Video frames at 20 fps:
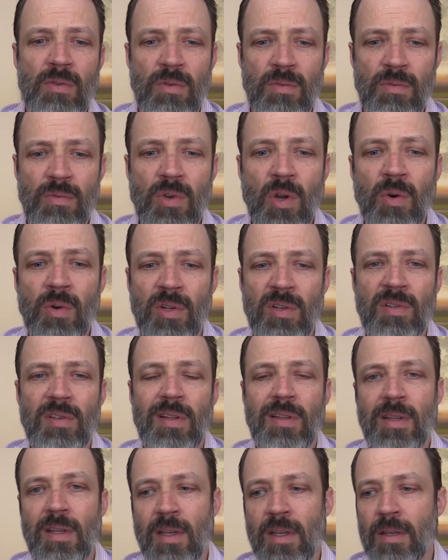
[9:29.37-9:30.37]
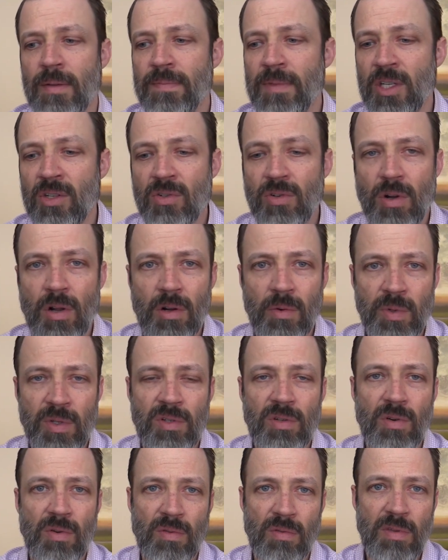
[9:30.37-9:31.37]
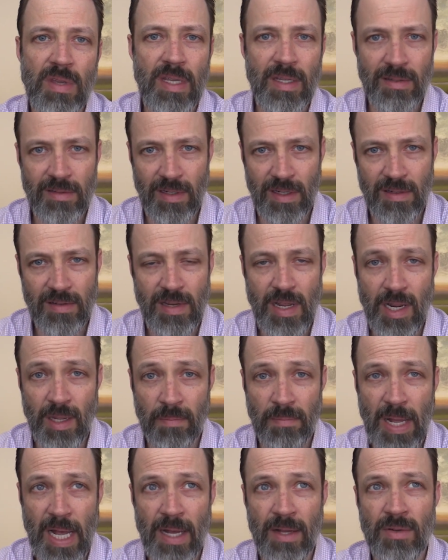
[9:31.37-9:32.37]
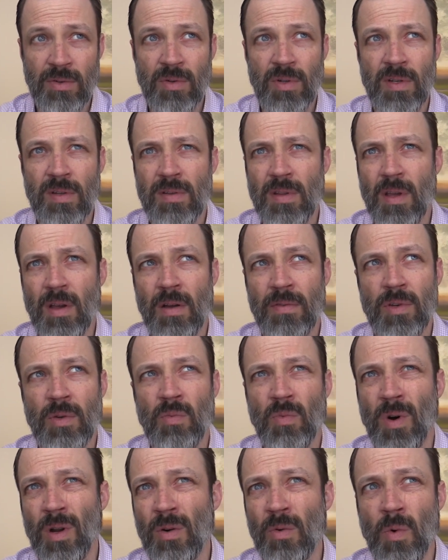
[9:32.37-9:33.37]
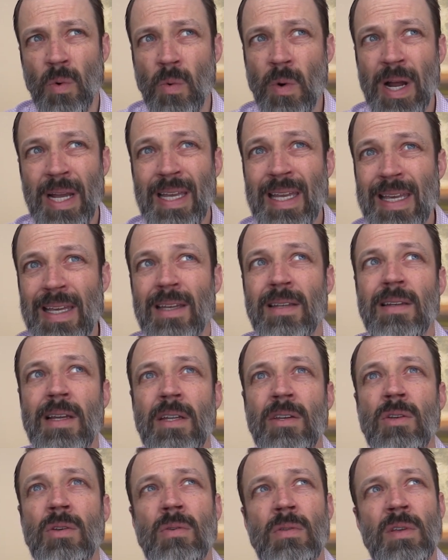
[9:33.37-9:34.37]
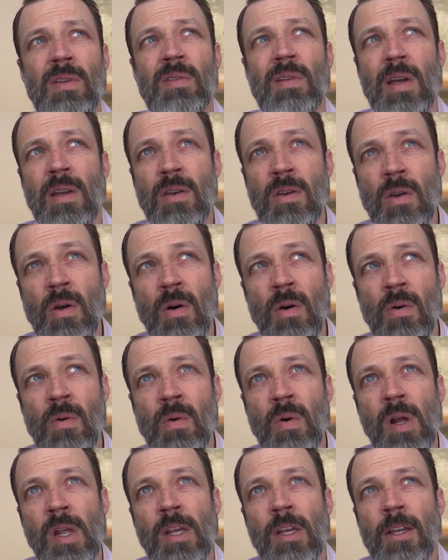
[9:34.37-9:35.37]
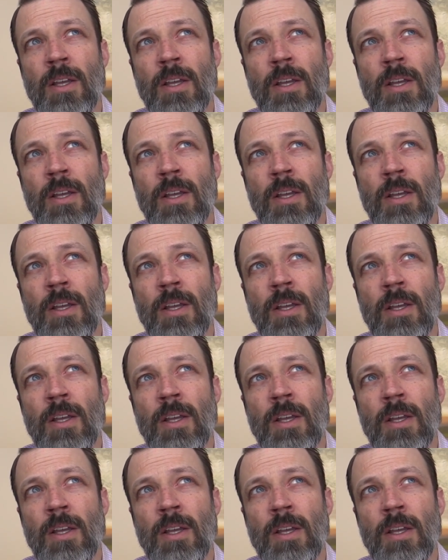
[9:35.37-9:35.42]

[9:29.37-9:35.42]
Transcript: notice that they struggle with certain things like setting boundaries, they often wonder, well, why can't I do this? I know